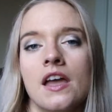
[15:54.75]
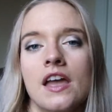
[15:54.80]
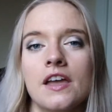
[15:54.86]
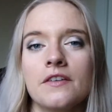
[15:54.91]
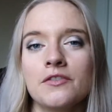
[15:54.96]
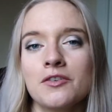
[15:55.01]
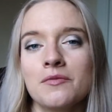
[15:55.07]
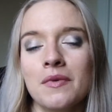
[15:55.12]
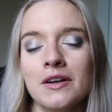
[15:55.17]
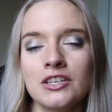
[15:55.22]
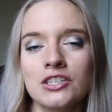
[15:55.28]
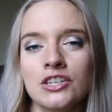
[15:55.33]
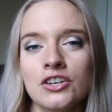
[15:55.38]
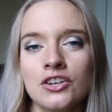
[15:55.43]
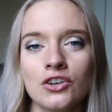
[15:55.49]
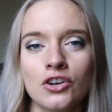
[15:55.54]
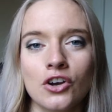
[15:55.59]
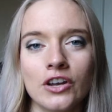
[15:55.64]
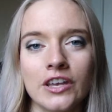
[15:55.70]
If you're much
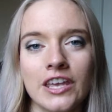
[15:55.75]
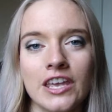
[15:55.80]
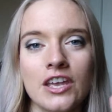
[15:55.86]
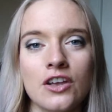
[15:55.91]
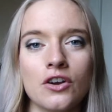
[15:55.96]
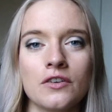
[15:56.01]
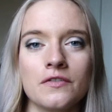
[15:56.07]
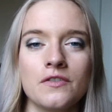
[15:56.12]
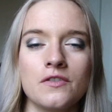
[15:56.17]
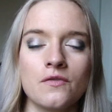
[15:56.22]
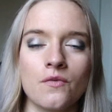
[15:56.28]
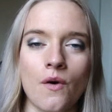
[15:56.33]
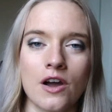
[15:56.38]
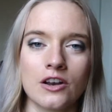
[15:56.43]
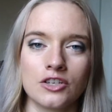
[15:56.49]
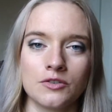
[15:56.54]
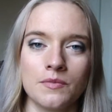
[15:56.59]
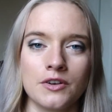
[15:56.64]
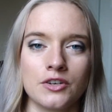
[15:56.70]
into cooking, or if you've
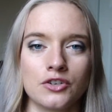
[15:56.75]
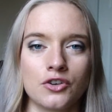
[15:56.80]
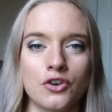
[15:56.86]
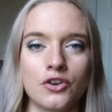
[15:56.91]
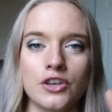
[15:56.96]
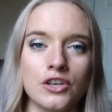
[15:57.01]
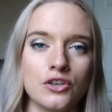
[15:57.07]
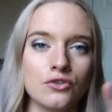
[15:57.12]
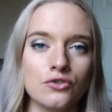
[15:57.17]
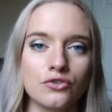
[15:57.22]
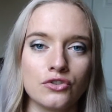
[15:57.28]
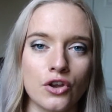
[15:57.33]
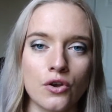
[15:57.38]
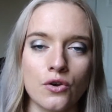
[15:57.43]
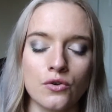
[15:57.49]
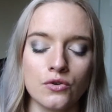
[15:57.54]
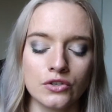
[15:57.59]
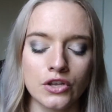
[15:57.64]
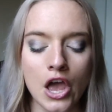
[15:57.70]
watched much cooking
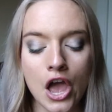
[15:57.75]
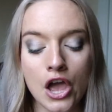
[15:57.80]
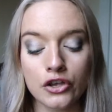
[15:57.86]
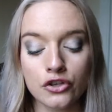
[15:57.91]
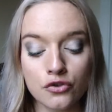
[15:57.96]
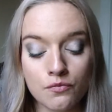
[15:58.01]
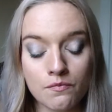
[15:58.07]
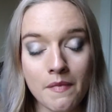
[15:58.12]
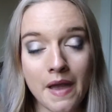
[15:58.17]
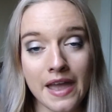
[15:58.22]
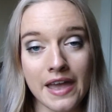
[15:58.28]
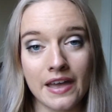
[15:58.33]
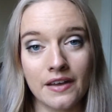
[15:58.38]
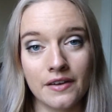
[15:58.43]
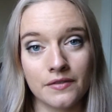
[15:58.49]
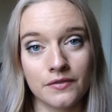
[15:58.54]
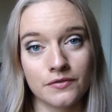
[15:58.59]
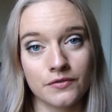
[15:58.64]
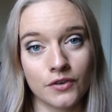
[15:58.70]
shows, you may
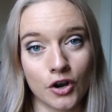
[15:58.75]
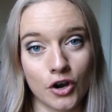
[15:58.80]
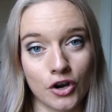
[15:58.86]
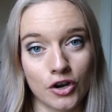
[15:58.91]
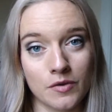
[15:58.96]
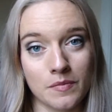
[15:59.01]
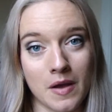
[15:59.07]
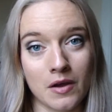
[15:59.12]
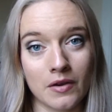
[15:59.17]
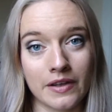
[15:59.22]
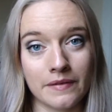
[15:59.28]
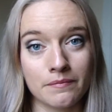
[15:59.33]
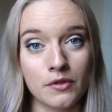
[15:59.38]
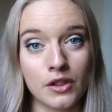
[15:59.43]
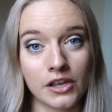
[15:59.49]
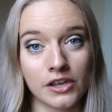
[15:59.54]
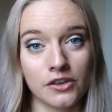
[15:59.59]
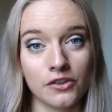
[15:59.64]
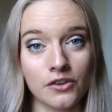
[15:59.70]
have heard about
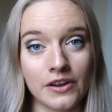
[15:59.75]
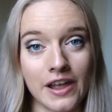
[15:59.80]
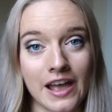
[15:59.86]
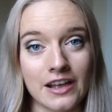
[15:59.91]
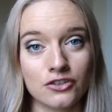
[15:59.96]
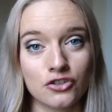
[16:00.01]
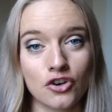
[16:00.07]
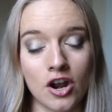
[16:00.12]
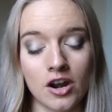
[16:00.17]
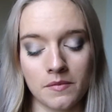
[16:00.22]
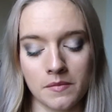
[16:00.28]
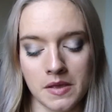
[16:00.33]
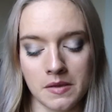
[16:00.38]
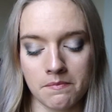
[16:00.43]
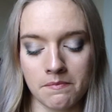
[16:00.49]
molecular gastronomy.